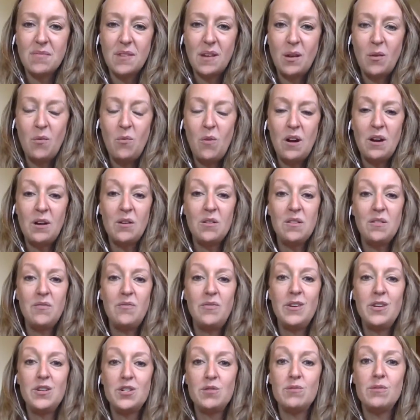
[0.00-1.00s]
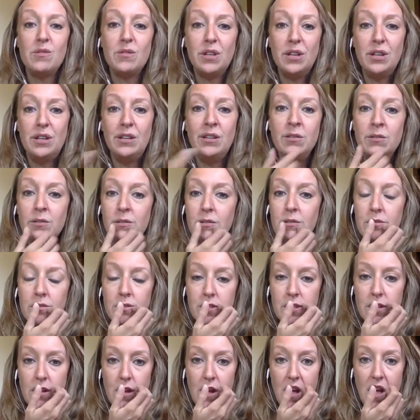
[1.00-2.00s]
What are the visual
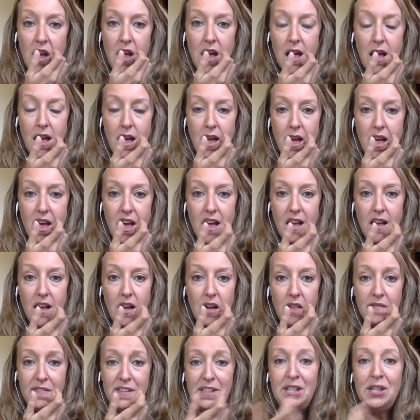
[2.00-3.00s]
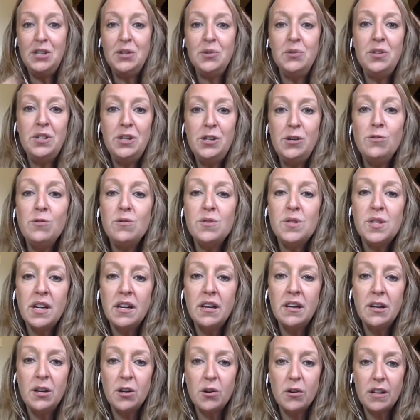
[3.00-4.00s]
cues of you
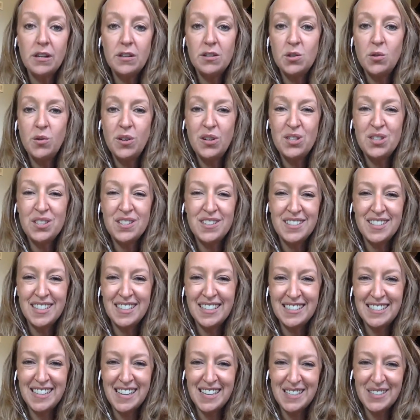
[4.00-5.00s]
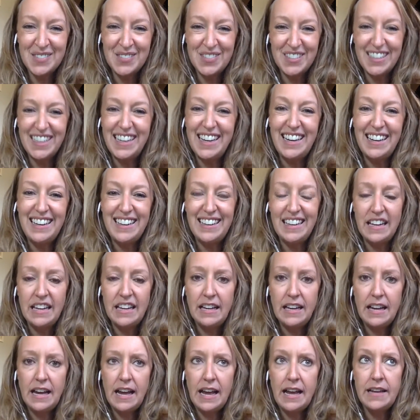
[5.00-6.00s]
using your intuition successfully
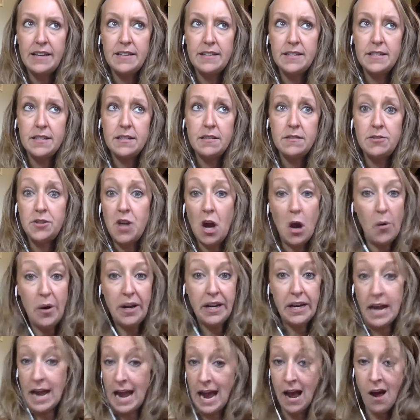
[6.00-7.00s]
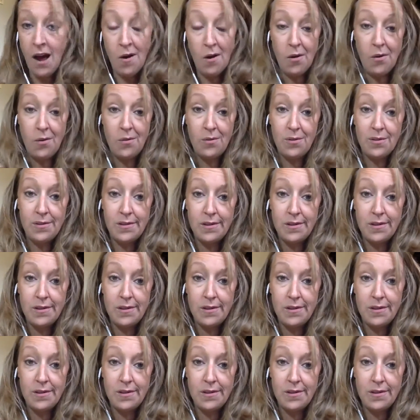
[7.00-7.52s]
and knowing how?